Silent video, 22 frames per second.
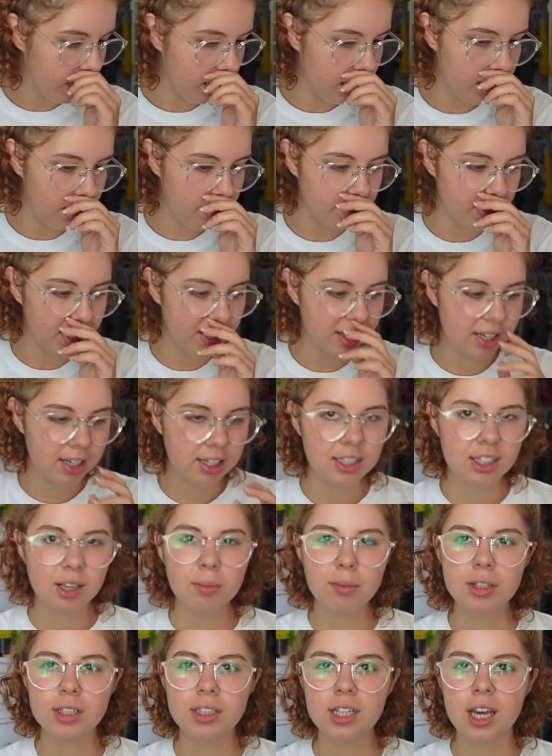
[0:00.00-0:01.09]
I think
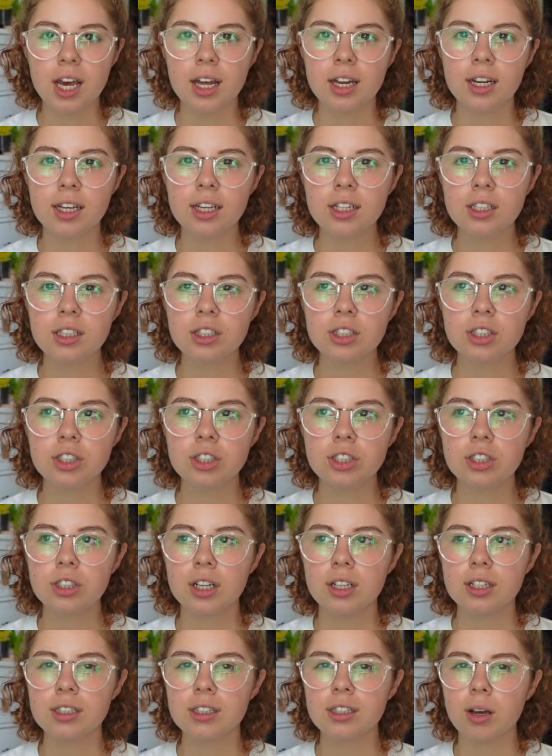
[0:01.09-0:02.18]
some are 10 inch
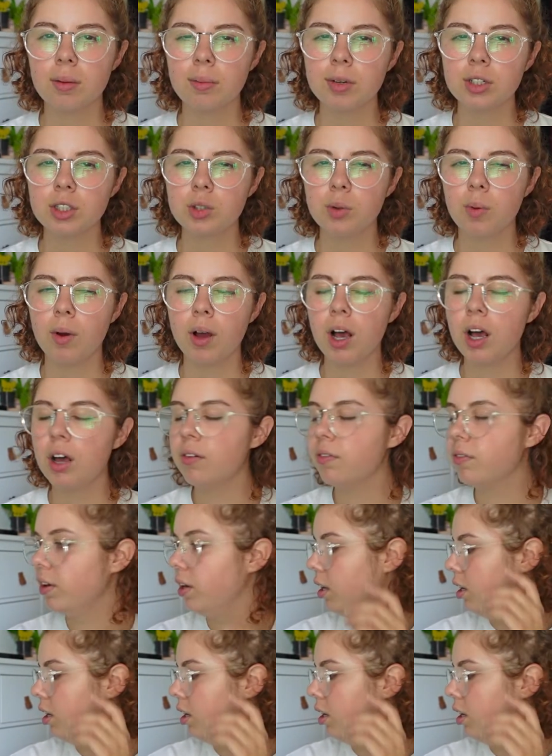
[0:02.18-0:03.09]
and some are 12.